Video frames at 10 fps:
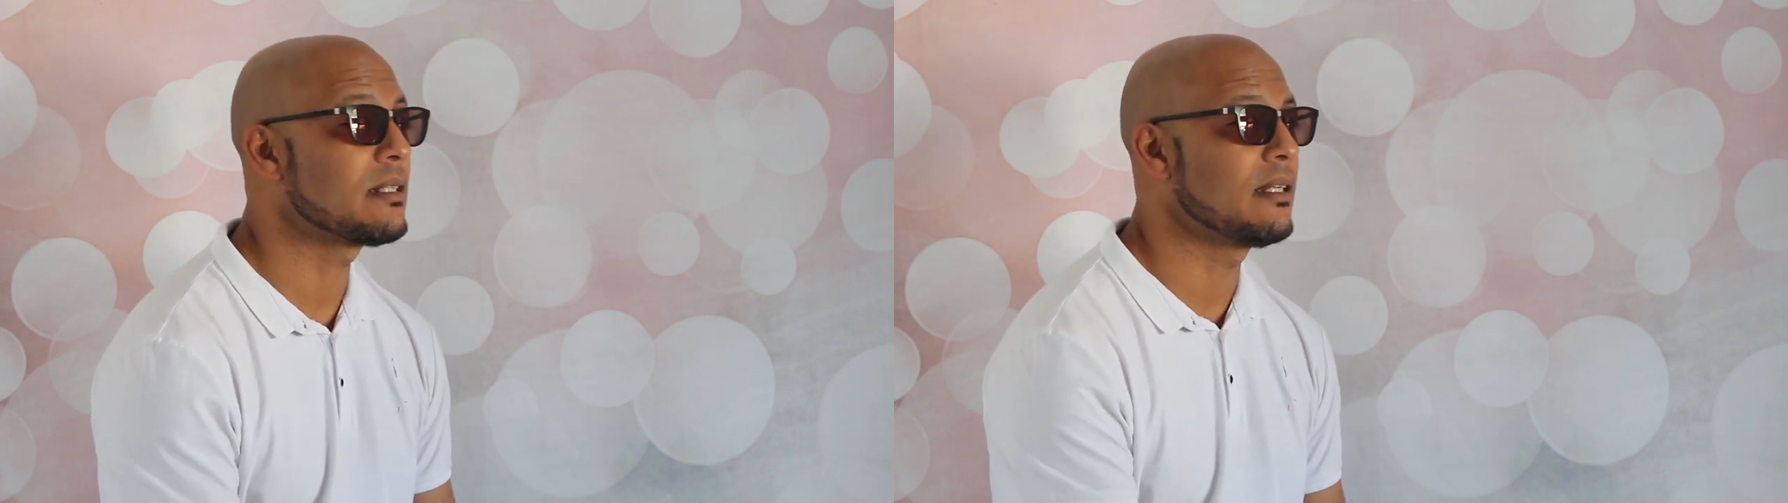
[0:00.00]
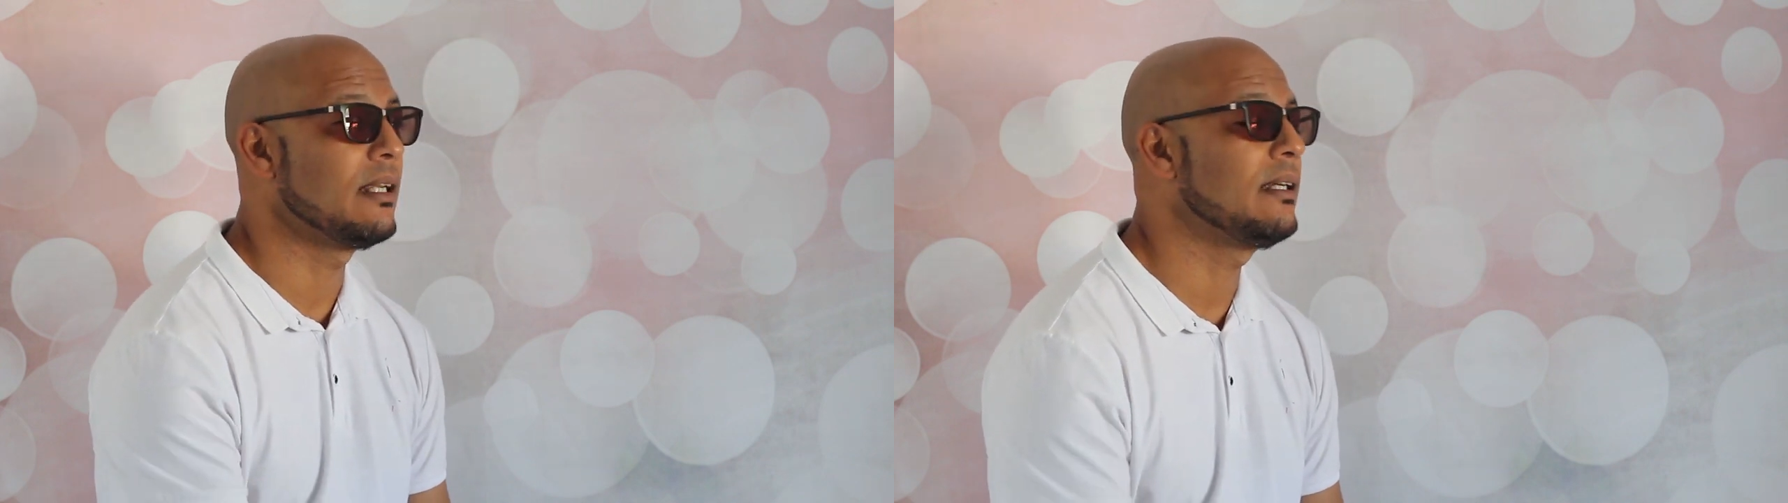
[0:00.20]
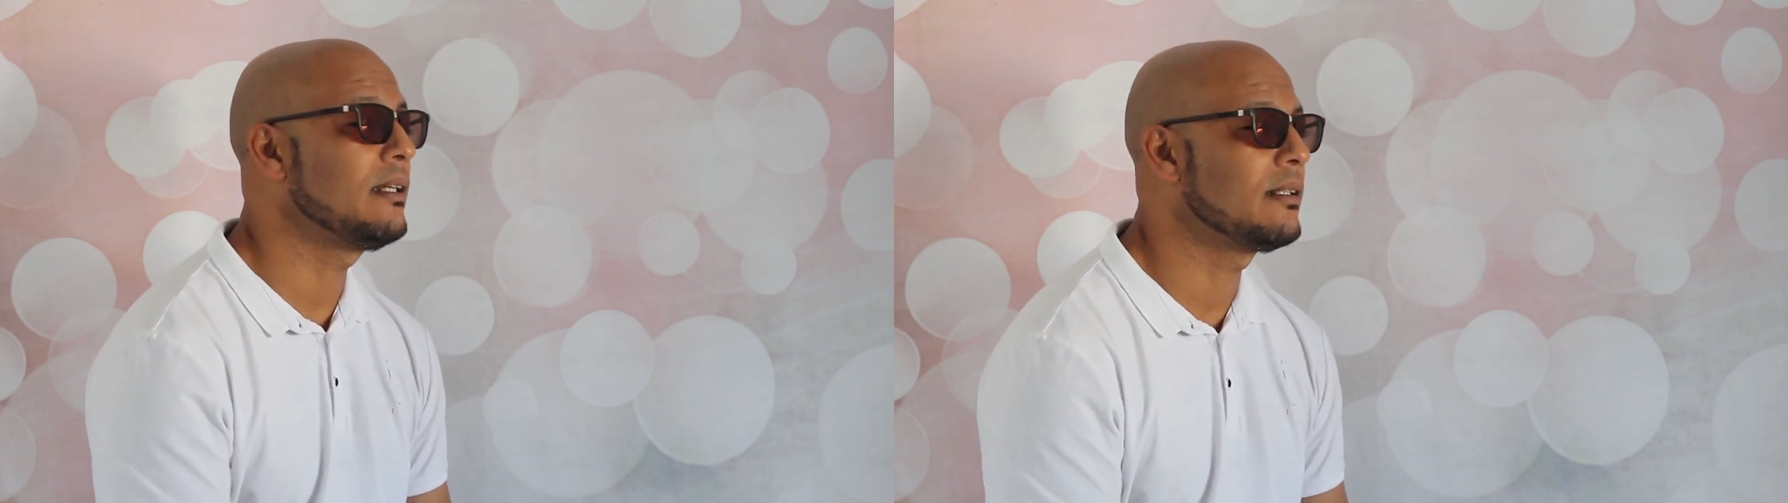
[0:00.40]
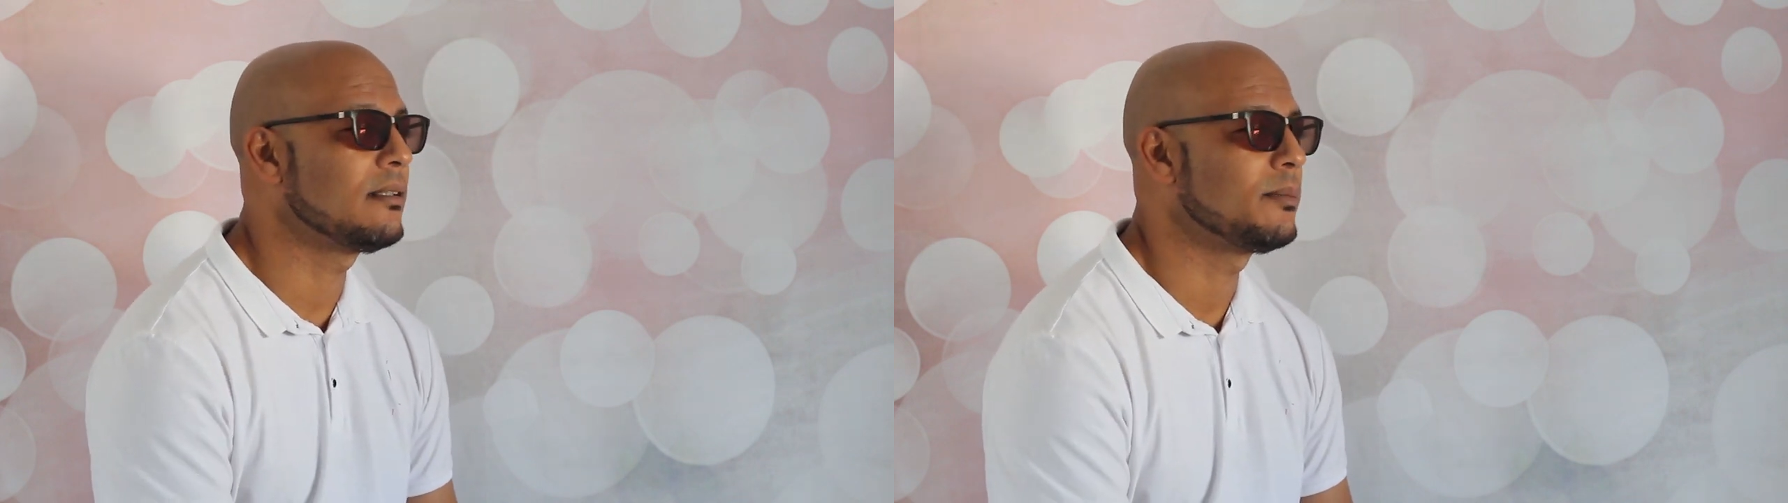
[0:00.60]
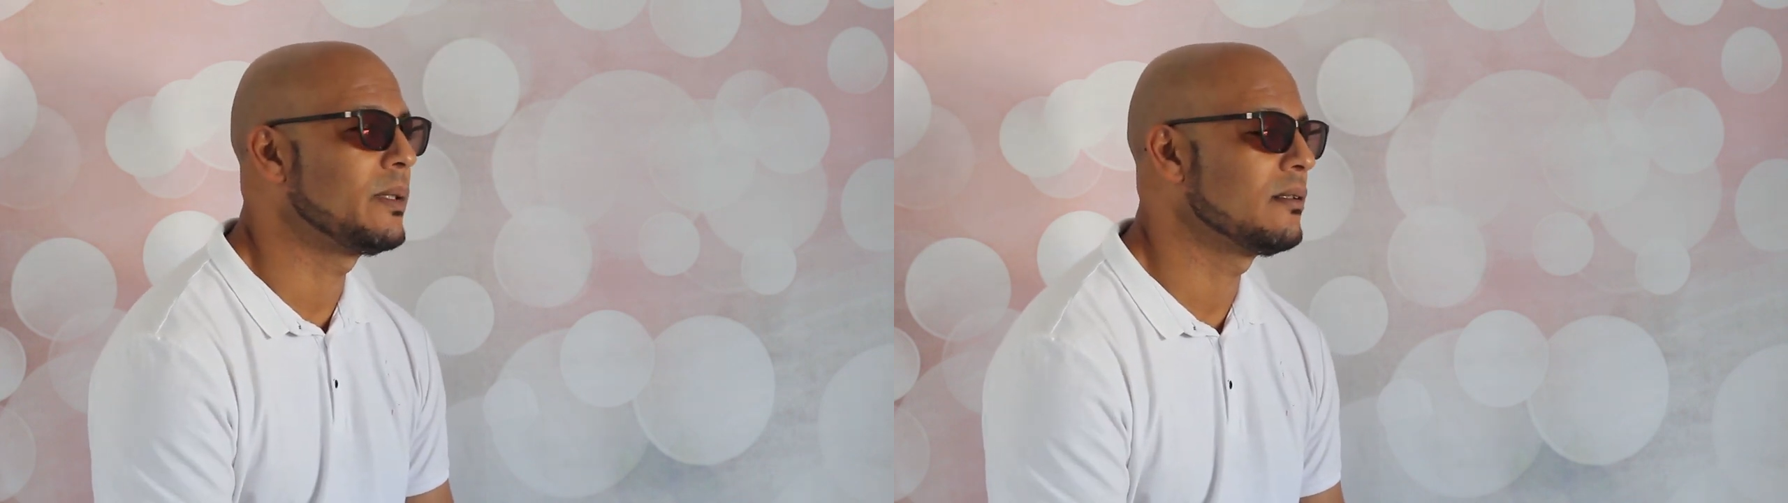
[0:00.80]
me this link
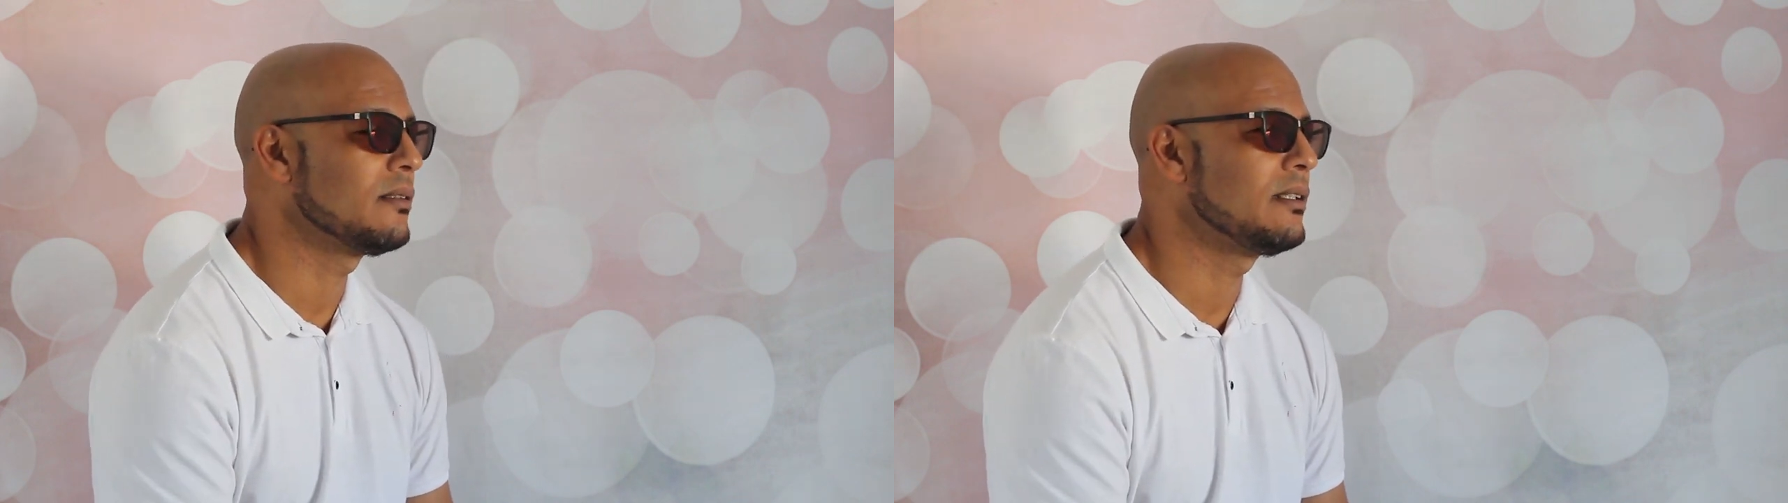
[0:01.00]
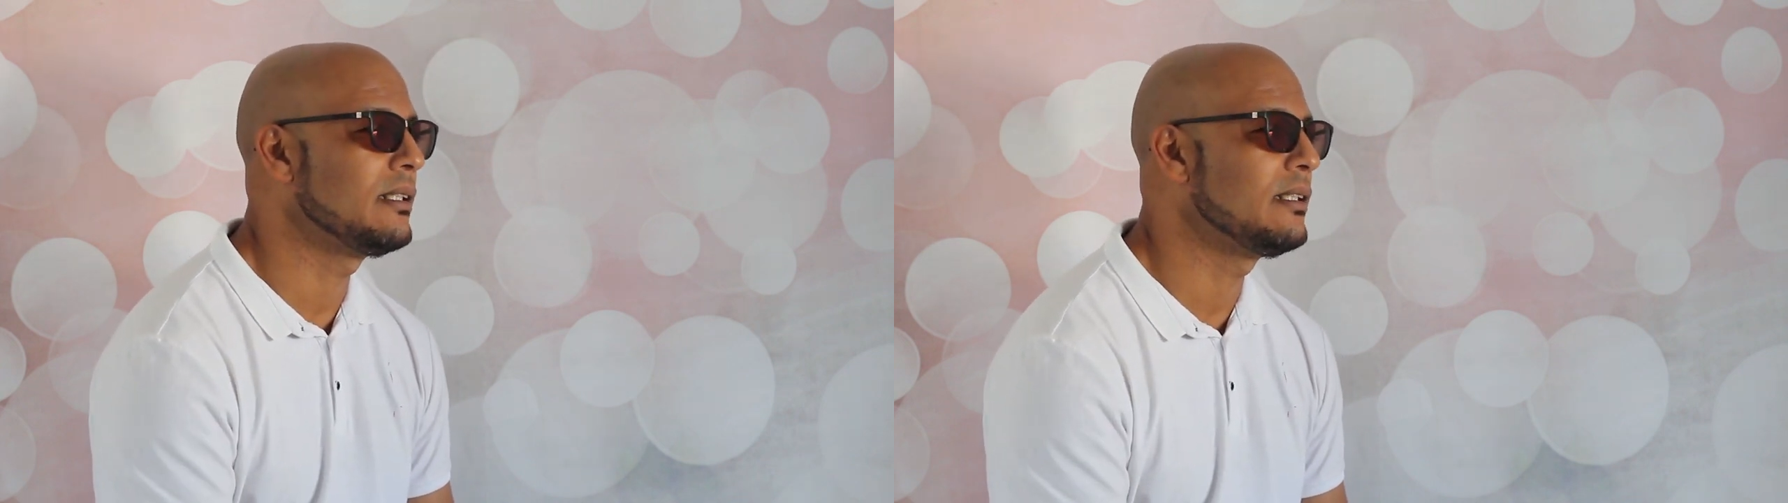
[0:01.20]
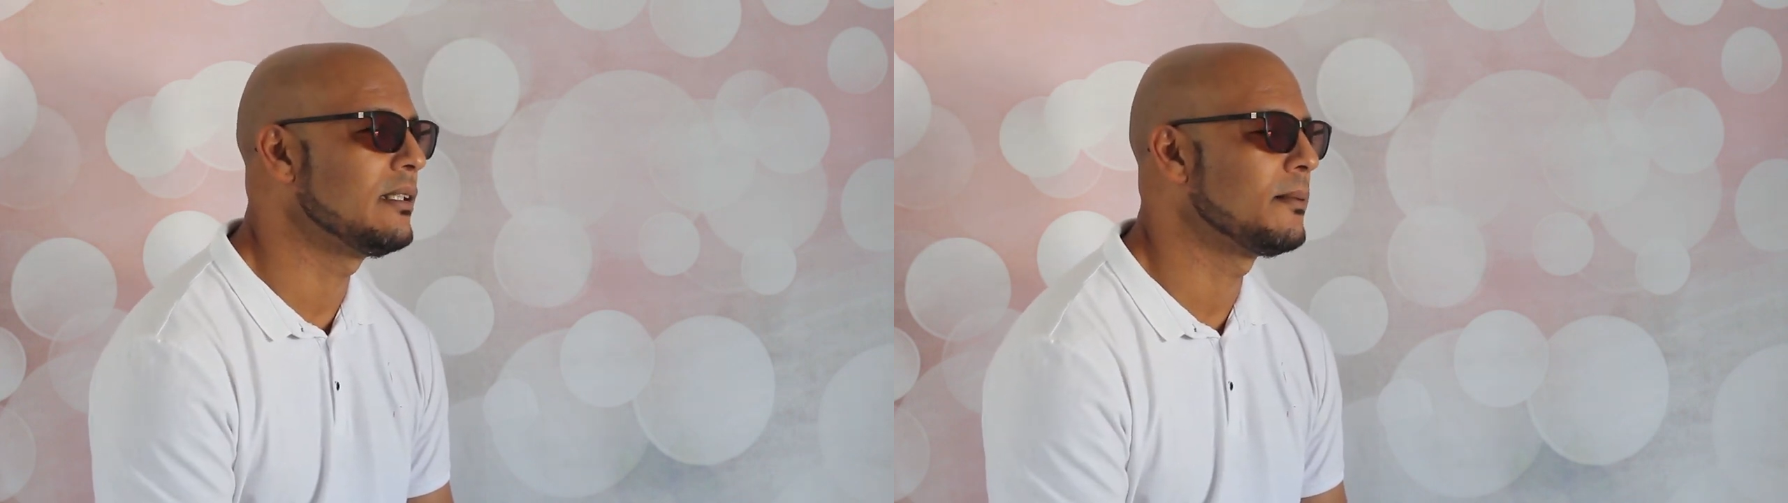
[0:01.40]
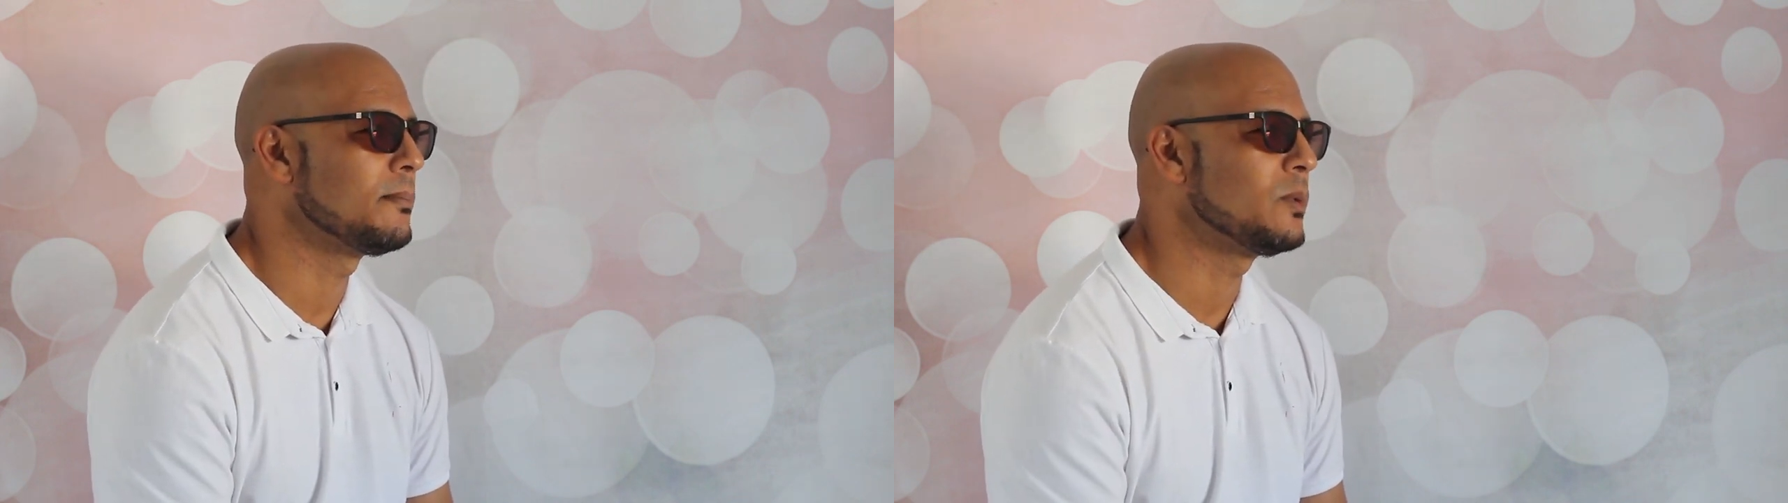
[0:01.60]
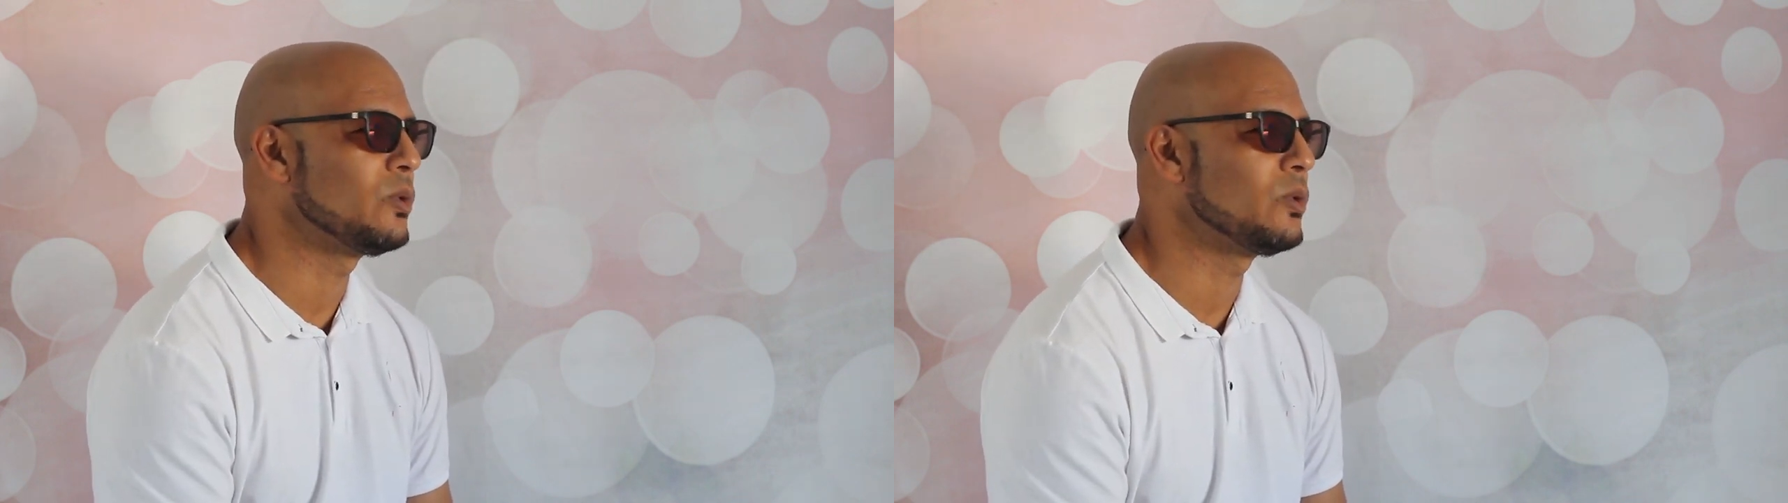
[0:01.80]
about the um,